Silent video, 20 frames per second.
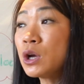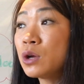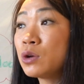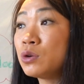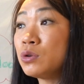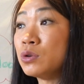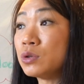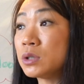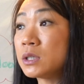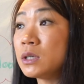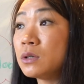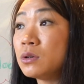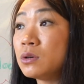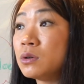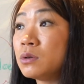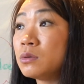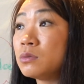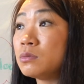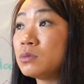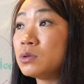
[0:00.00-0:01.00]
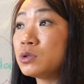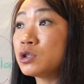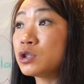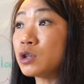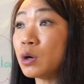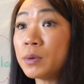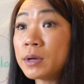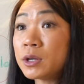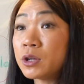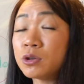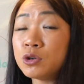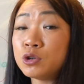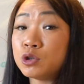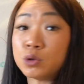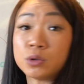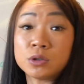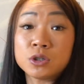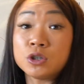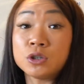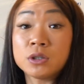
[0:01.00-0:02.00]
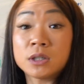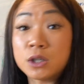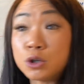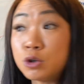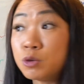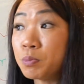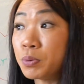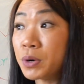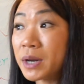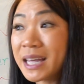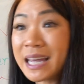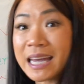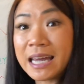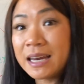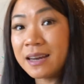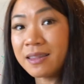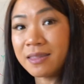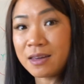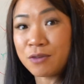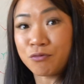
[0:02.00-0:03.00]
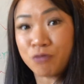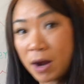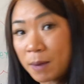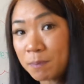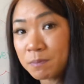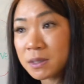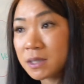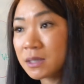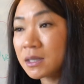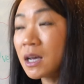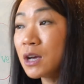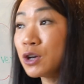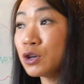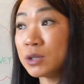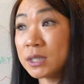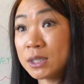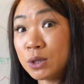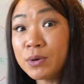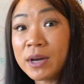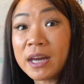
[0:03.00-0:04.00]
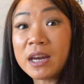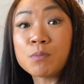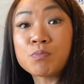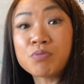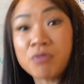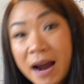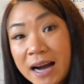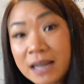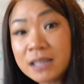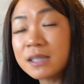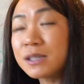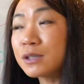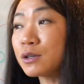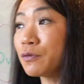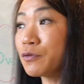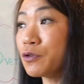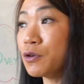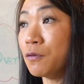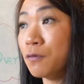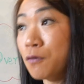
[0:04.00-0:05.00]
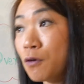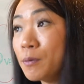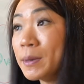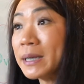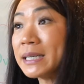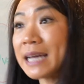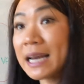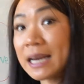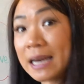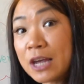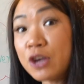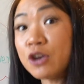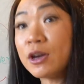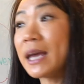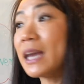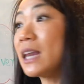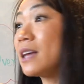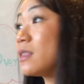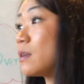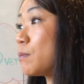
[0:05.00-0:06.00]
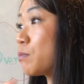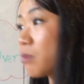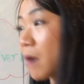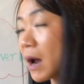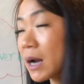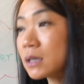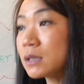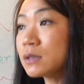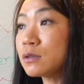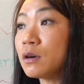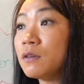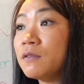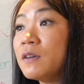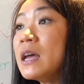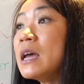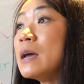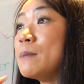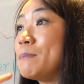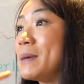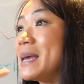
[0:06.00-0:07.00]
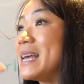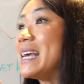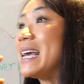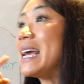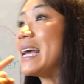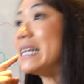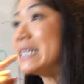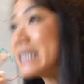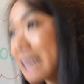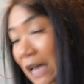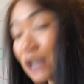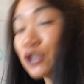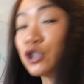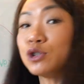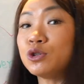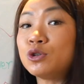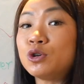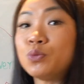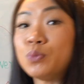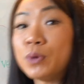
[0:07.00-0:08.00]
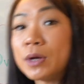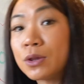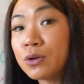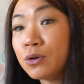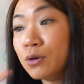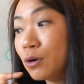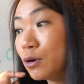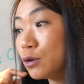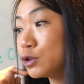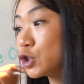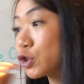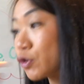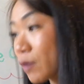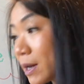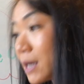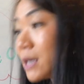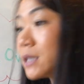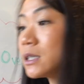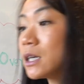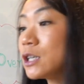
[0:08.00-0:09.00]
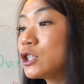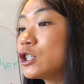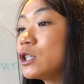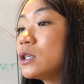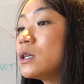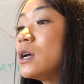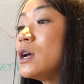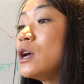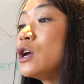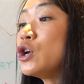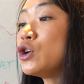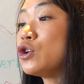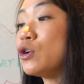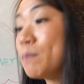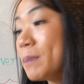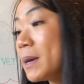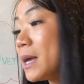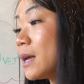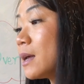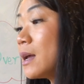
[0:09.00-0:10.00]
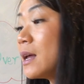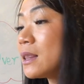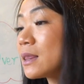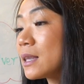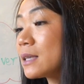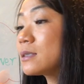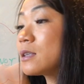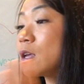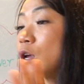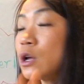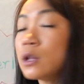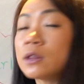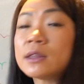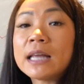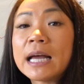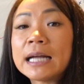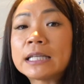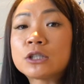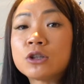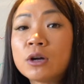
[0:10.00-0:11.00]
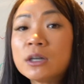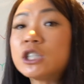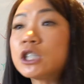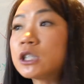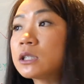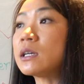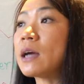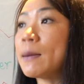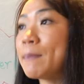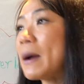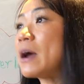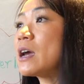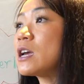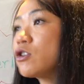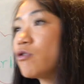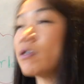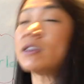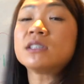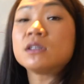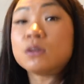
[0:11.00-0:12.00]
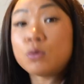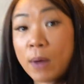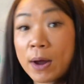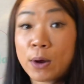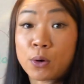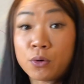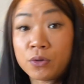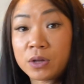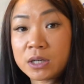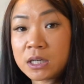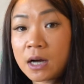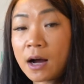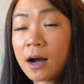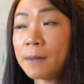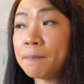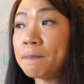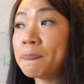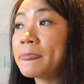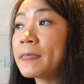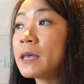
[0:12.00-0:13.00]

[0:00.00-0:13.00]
You're still showing, you're still putting in the reps. You're still getting practice of your form and technique. You're getting the practice of being intentional with your training session. It's not just about increasing the weight all the time.